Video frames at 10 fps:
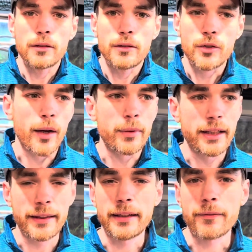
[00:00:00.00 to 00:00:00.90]
So I really
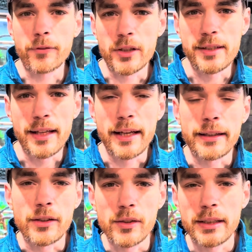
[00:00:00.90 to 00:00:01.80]
think the first thing that
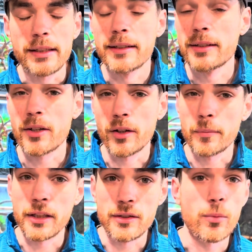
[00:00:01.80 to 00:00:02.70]
you need to
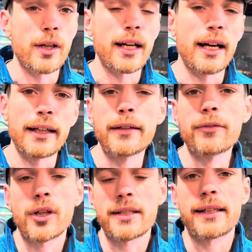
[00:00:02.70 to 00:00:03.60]
determine is what kind of
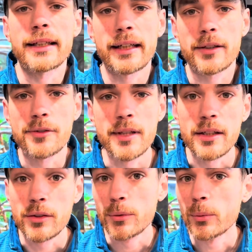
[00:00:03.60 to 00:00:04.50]
crested geckos that
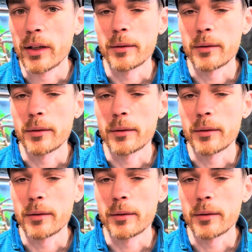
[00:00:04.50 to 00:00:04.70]
you want